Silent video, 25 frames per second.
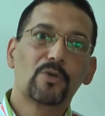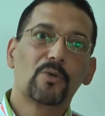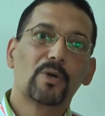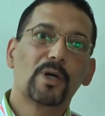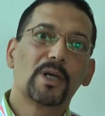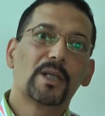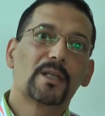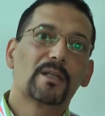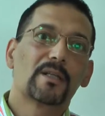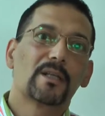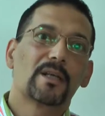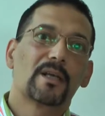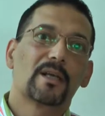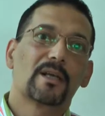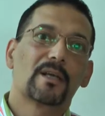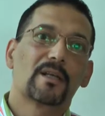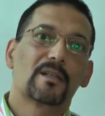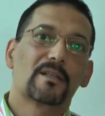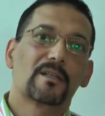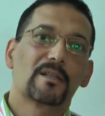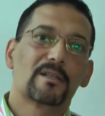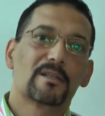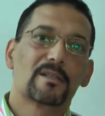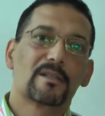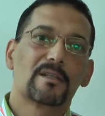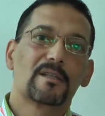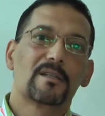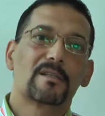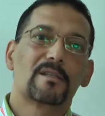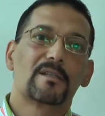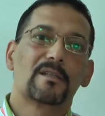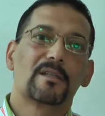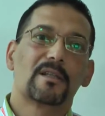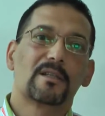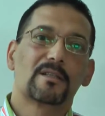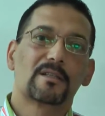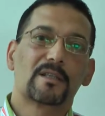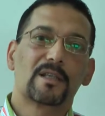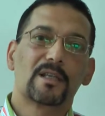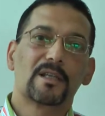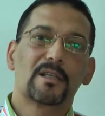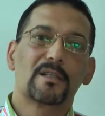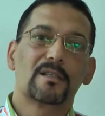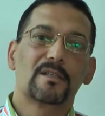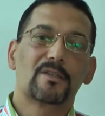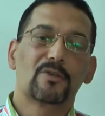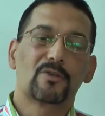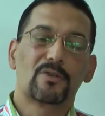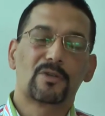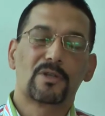while the cells that
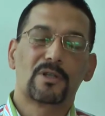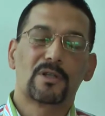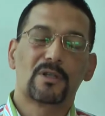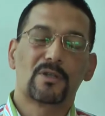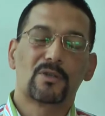kills or